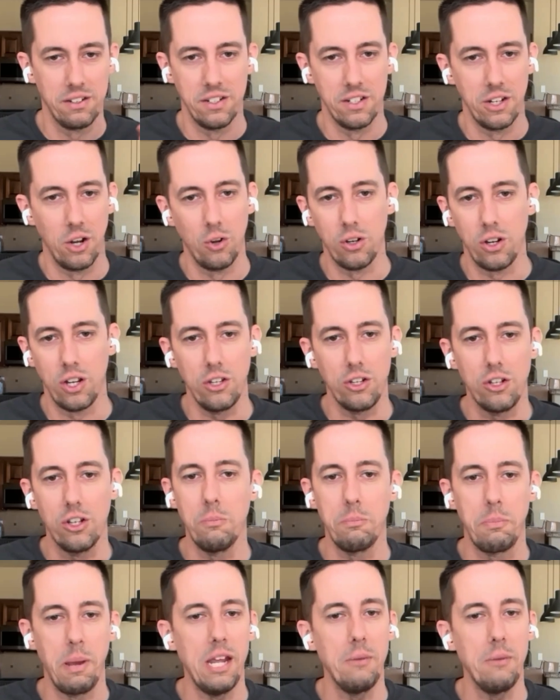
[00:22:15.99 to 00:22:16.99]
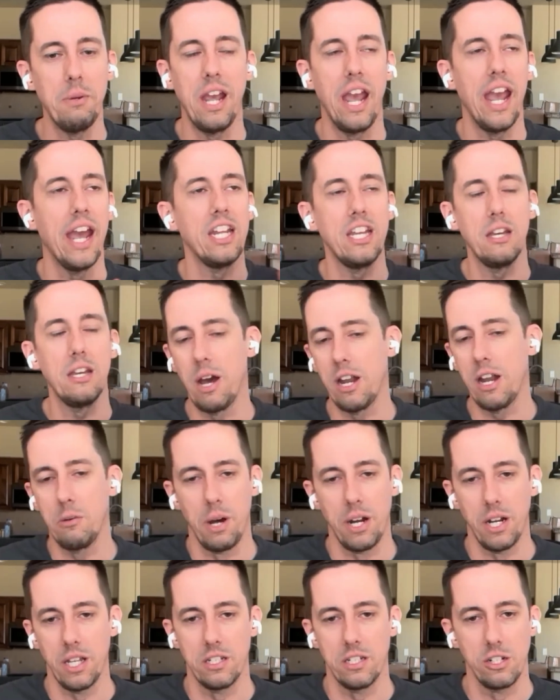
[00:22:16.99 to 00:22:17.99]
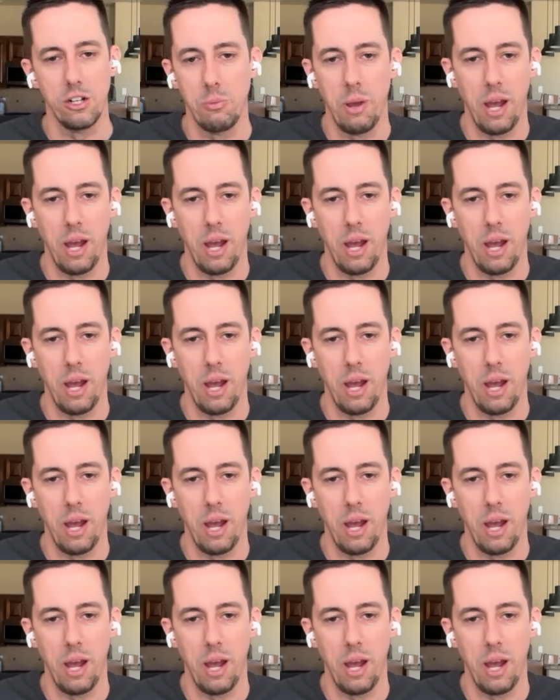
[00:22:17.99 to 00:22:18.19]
No, you couldn't pay me any amount of money to go